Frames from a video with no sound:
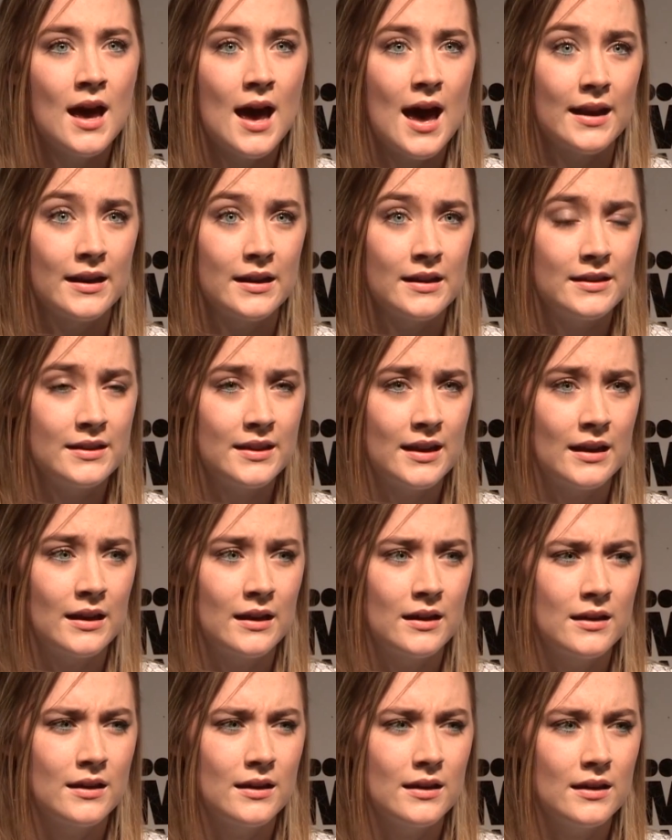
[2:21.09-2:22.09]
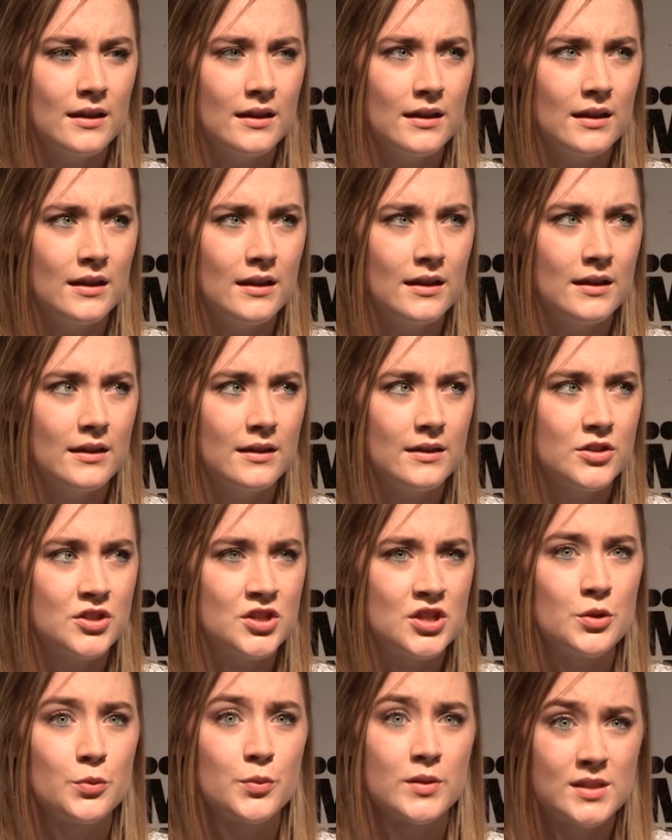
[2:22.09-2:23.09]
and I think
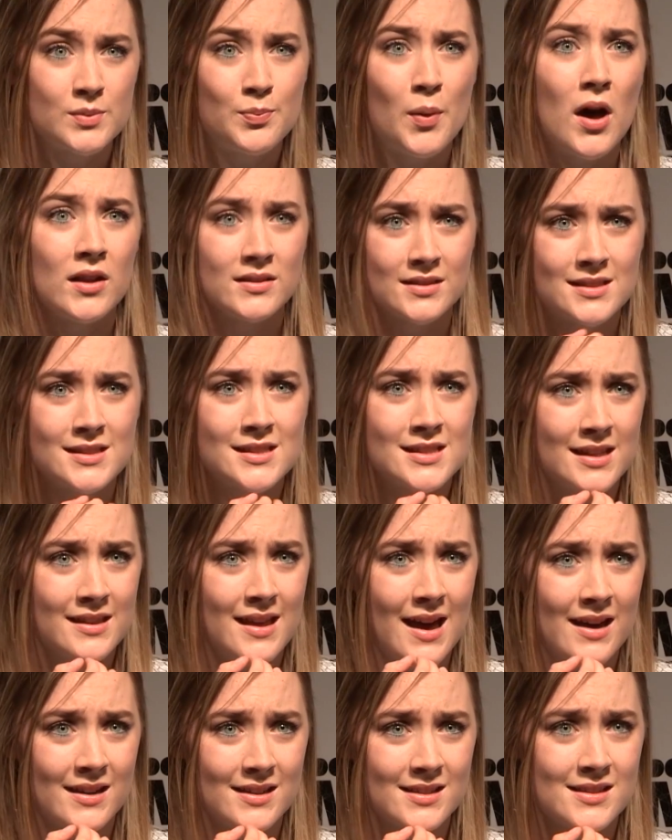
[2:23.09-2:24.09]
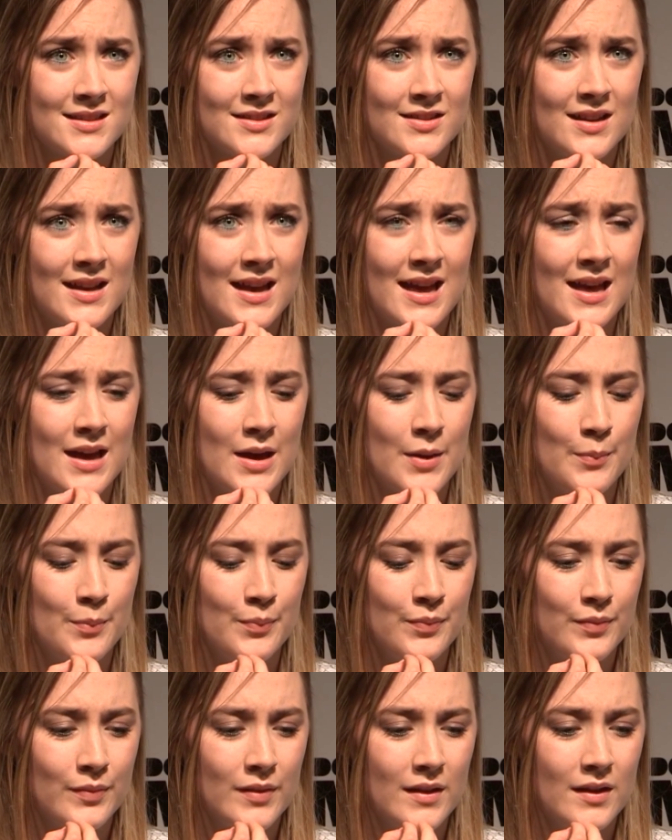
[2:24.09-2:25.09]
she responds to that
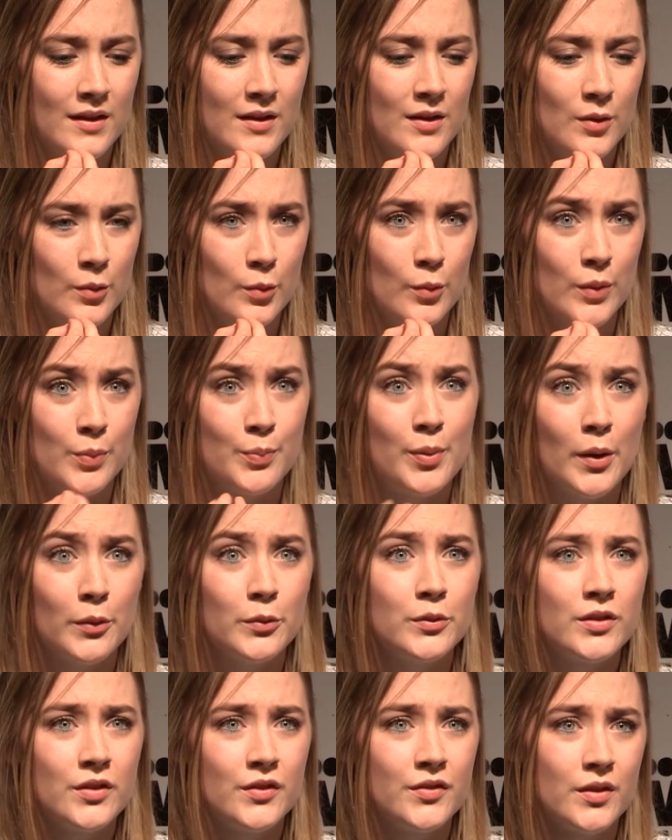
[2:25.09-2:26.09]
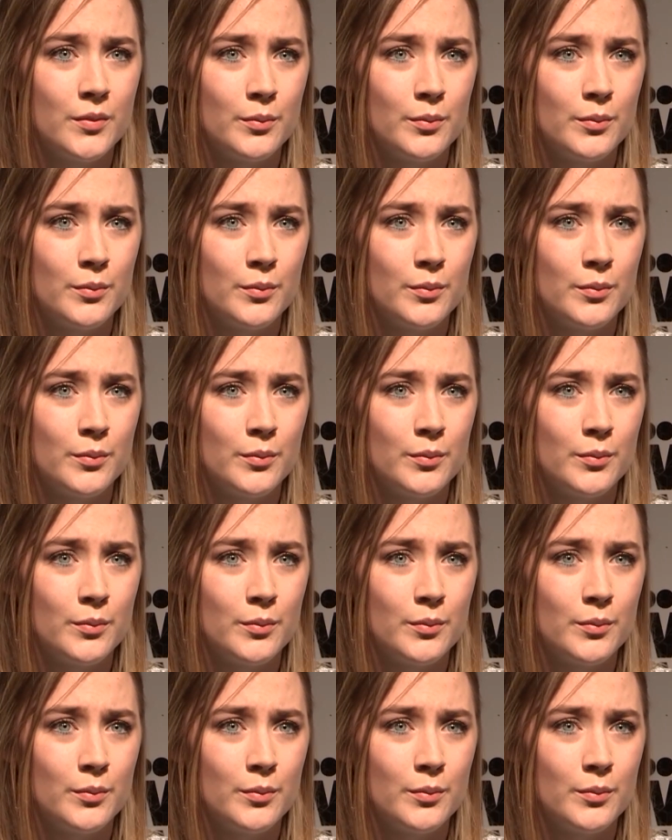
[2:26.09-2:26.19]
with both of